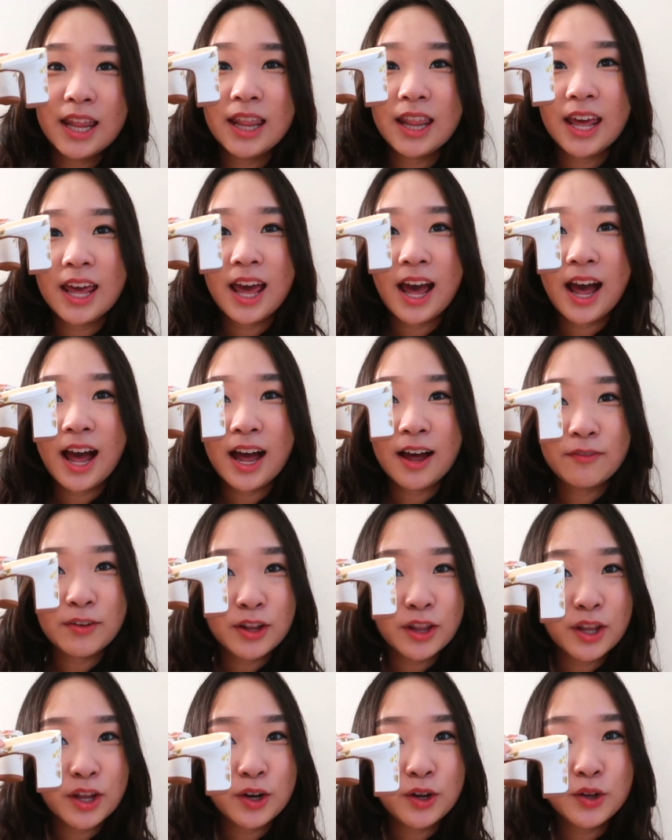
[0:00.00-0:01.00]
They have a
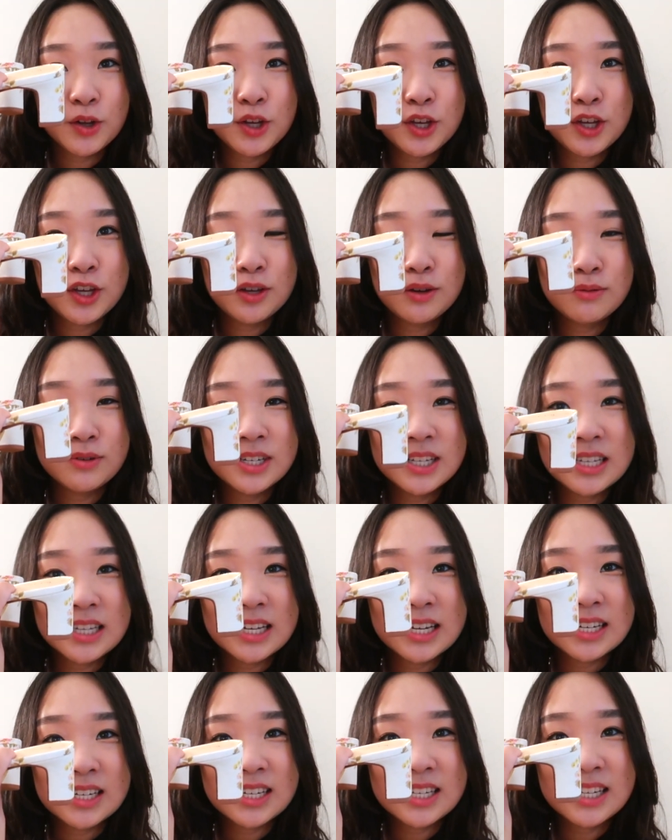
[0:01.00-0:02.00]
little cute
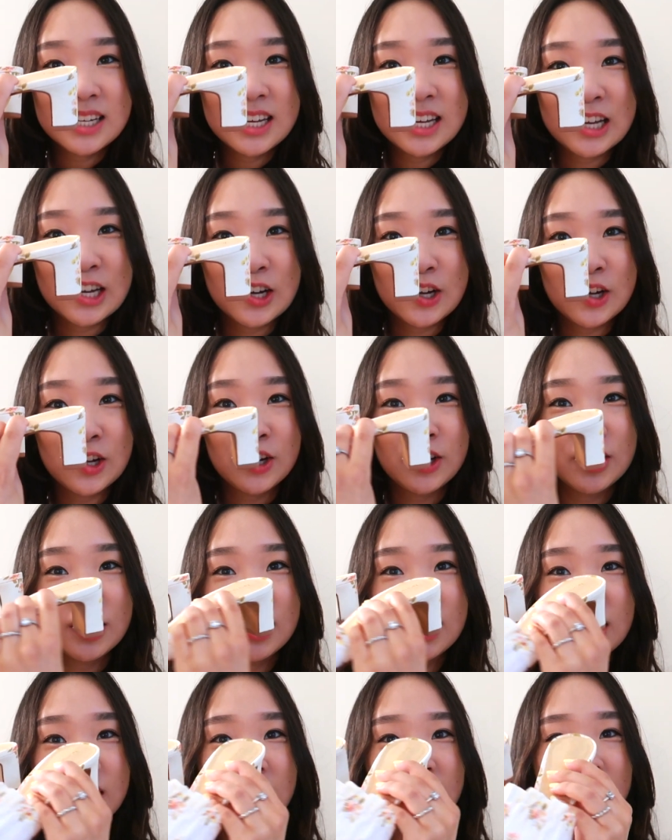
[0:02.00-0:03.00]
kitten heel,
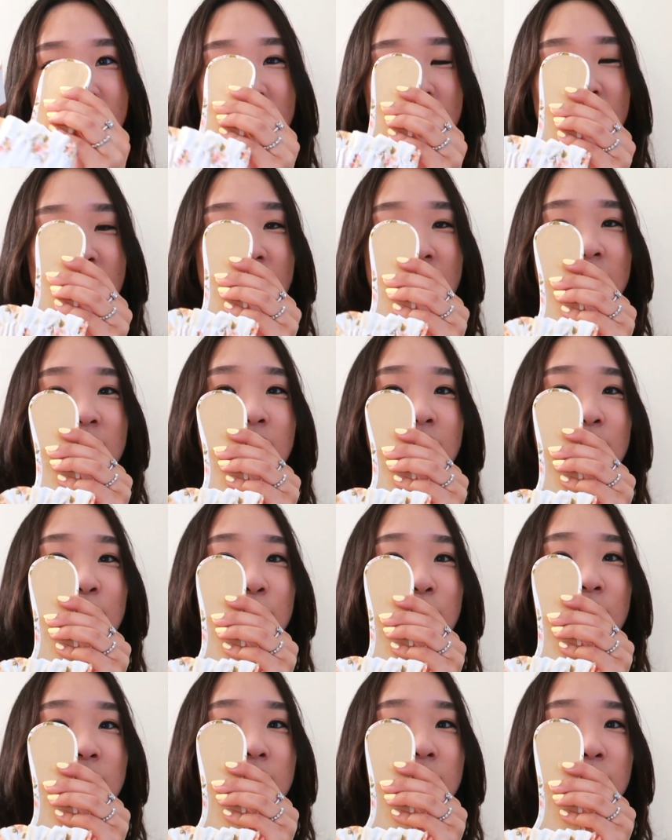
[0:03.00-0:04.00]

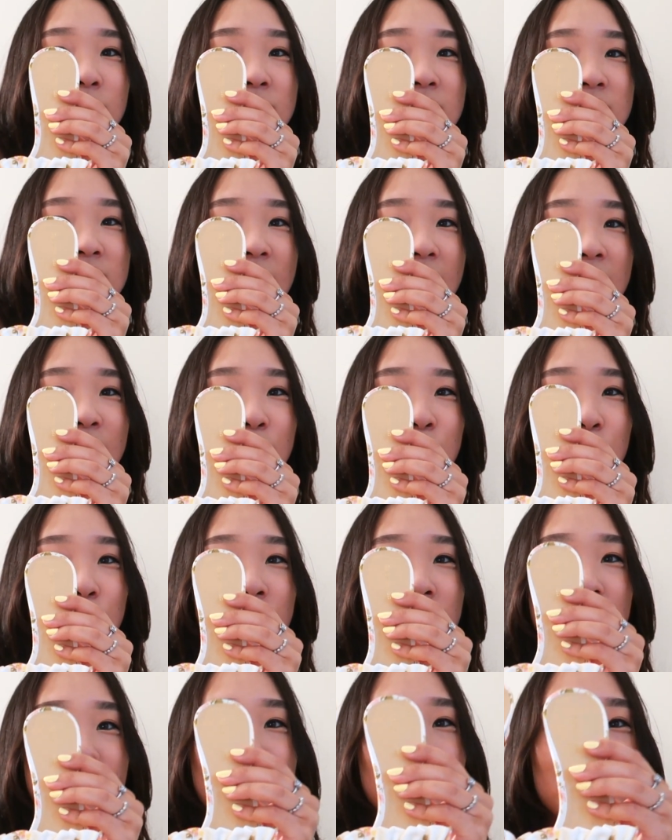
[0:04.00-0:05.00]
just some sandal
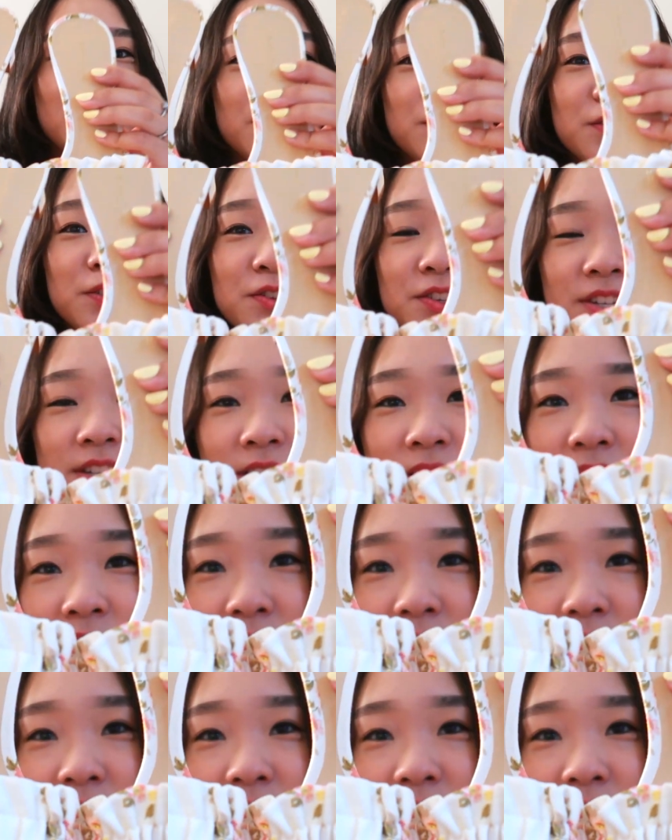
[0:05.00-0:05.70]
heels.